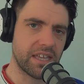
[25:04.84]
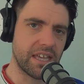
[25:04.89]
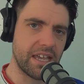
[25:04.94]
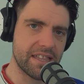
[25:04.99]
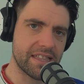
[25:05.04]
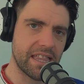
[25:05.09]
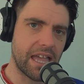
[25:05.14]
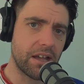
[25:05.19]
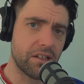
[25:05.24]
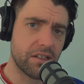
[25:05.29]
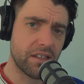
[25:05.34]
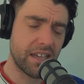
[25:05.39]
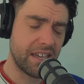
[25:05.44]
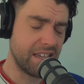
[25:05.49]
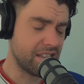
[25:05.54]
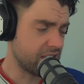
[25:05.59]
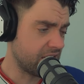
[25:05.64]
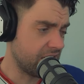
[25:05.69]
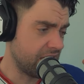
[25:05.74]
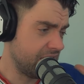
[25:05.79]

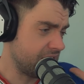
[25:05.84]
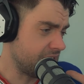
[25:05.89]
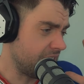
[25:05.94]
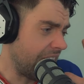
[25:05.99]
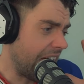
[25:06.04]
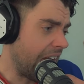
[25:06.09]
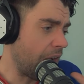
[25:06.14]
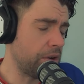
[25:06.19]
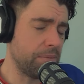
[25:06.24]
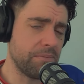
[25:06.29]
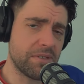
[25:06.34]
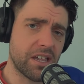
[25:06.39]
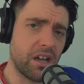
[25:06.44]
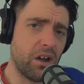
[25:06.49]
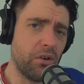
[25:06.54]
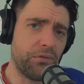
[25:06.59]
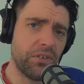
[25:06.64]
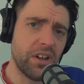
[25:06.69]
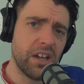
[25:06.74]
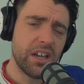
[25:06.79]
He's allowed
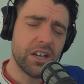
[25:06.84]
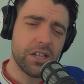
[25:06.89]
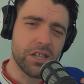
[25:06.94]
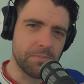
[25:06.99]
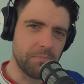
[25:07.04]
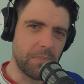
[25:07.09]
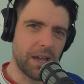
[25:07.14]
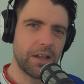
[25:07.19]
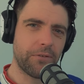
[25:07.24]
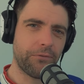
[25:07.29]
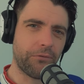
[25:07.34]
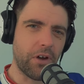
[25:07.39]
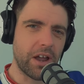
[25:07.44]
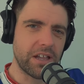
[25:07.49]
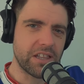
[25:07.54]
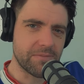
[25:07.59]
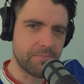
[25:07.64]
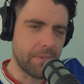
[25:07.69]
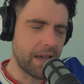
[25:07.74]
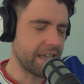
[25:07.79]
himself to make
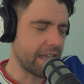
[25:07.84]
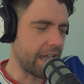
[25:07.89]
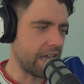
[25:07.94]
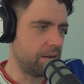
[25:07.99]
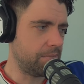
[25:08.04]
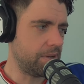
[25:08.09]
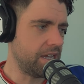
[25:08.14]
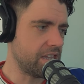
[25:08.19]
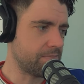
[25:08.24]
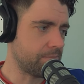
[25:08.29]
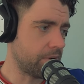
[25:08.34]
friends, make enemies.